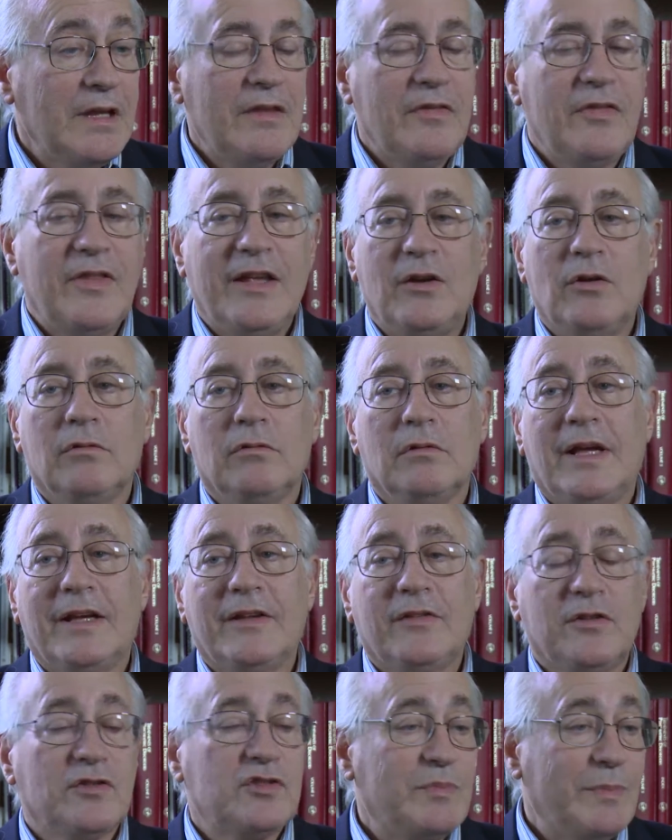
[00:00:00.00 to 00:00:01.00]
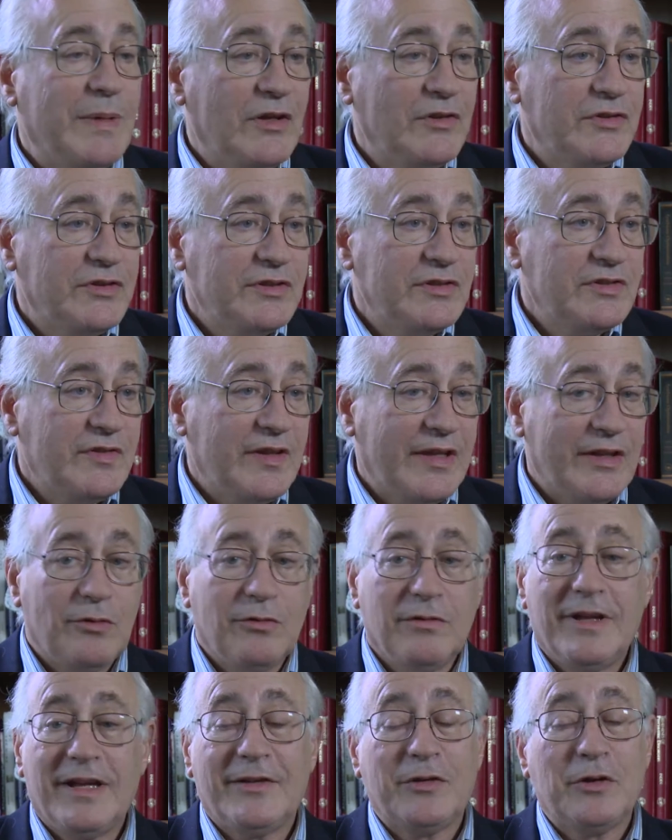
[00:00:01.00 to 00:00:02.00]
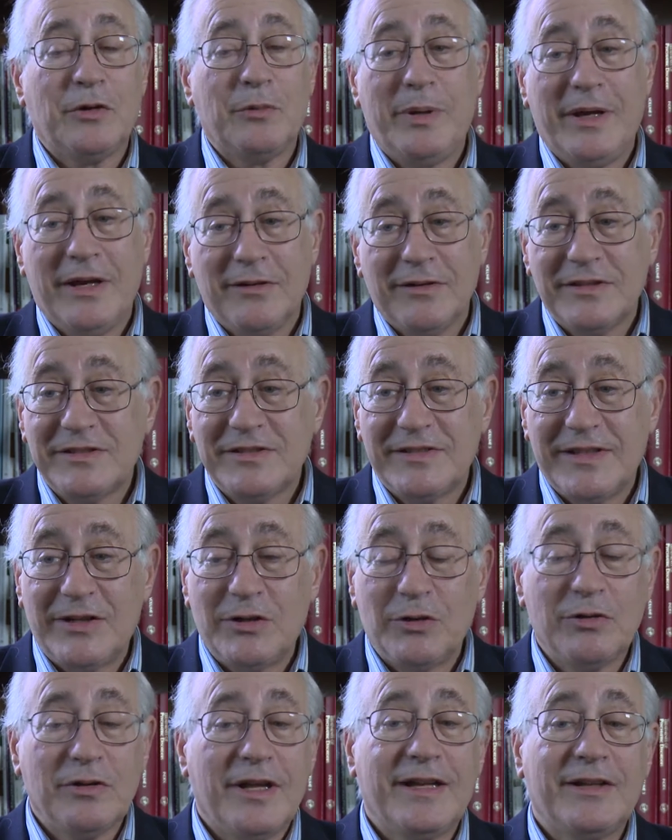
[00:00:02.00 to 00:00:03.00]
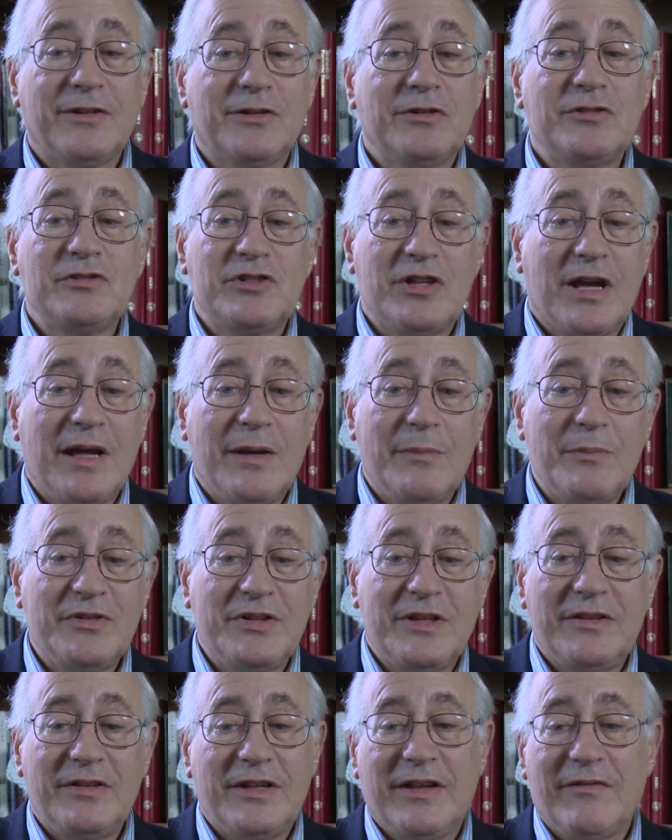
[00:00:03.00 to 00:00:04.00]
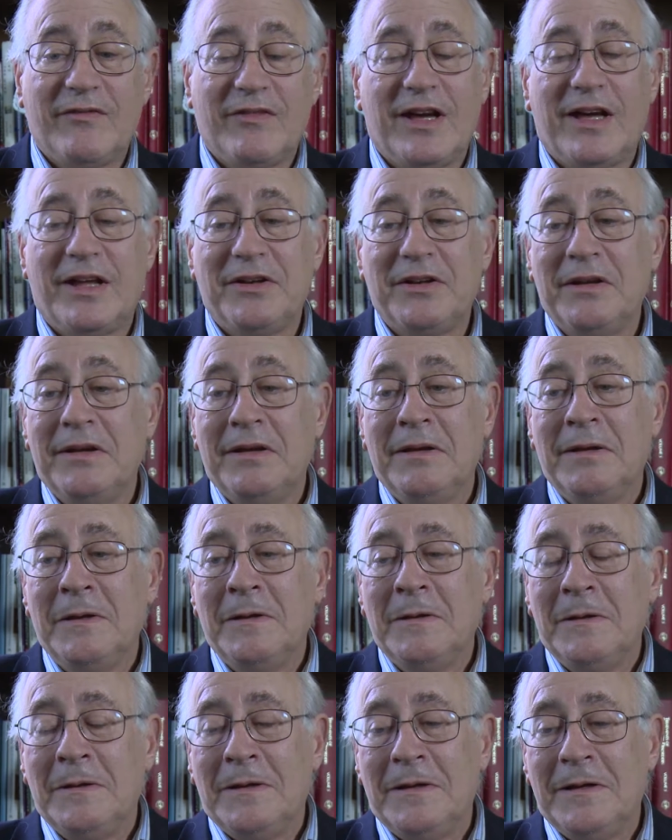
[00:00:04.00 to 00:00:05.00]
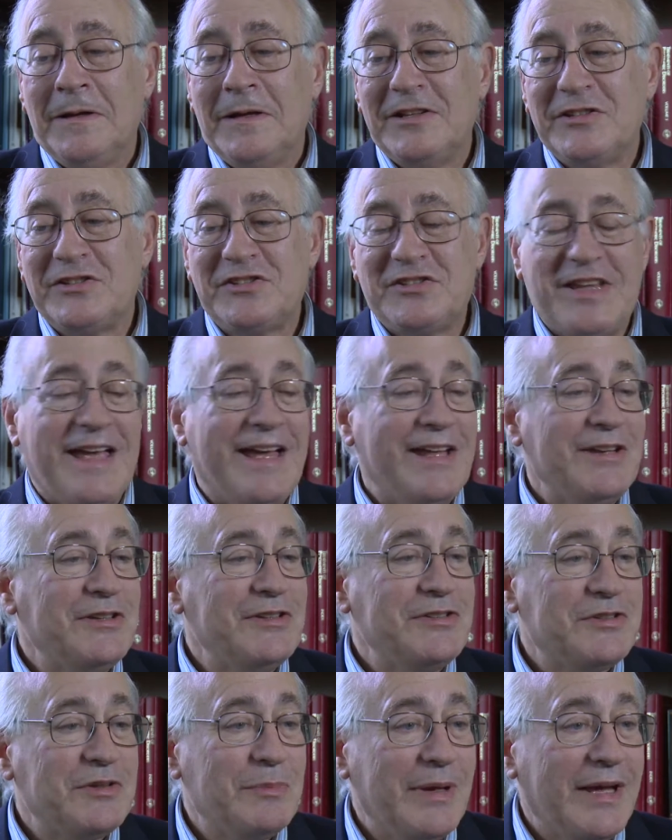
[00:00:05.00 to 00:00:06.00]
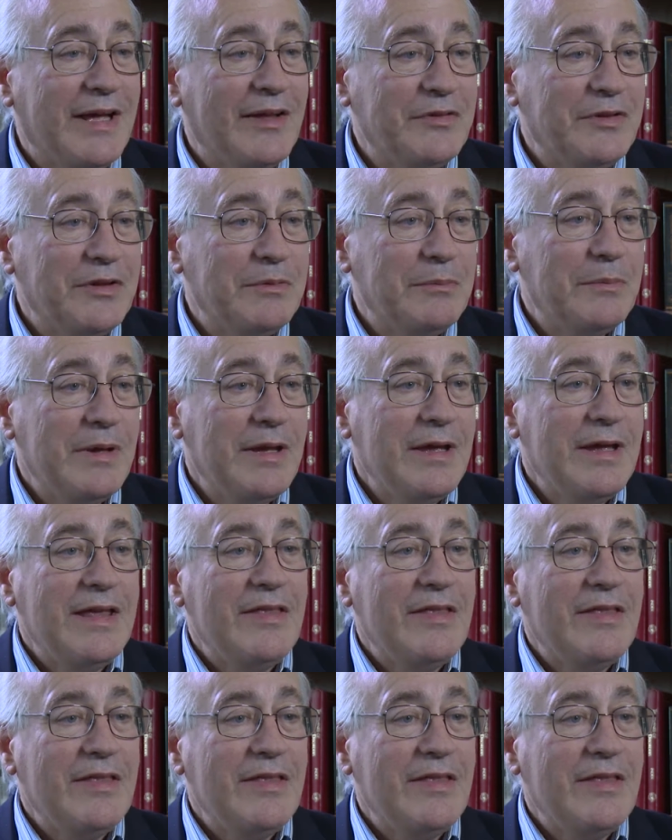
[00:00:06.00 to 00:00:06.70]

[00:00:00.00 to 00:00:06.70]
They don't like their spouses, they don't like their parents, they don't like their jobs, and they've got a sadness about them.